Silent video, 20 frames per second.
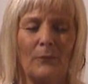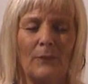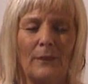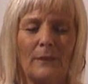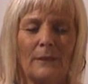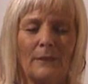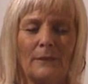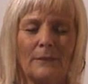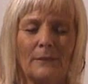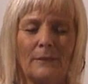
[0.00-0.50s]

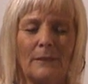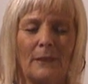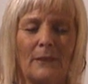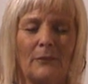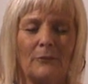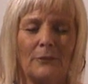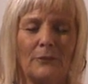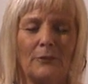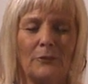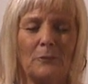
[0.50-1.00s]
We ask
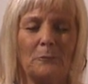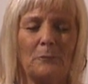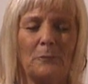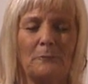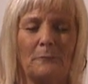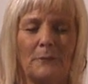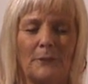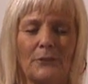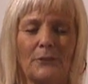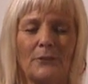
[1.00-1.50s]
now, with your
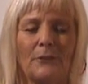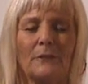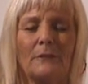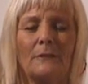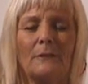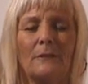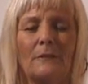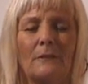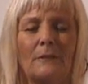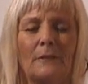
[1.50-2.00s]

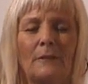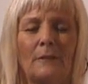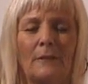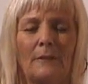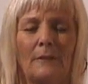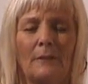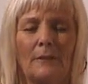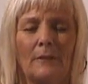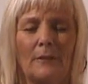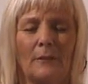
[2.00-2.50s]
permission,
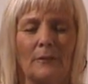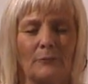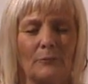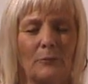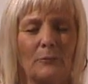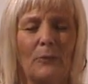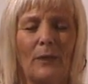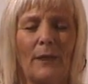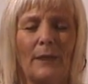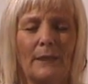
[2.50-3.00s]

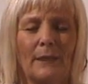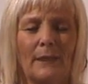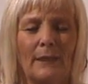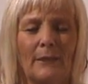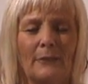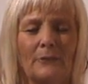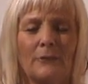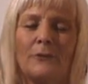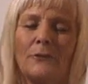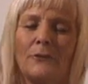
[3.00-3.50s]
for White
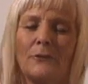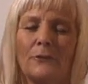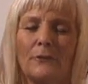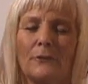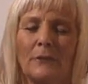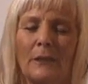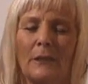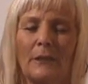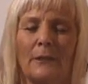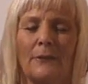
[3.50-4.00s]
Cloud to
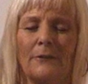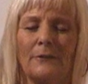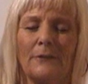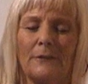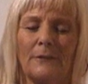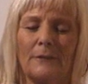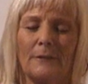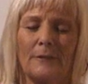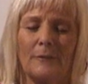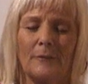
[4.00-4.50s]
draw
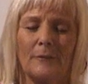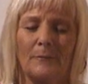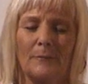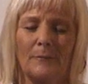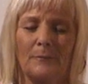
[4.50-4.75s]
close.